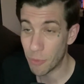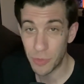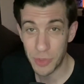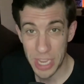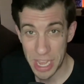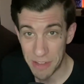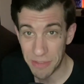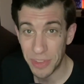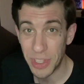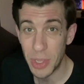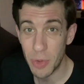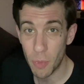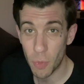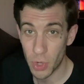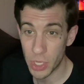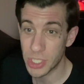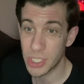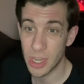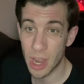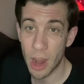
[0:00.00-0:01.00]
definitely
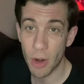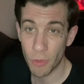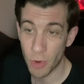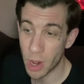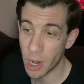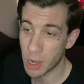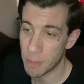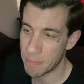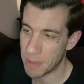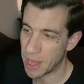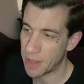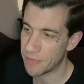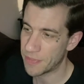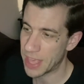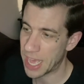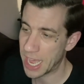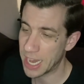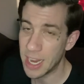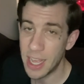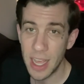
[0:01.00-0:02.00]
was not wrong about
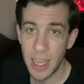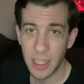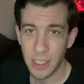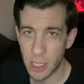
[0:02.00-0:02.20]
that.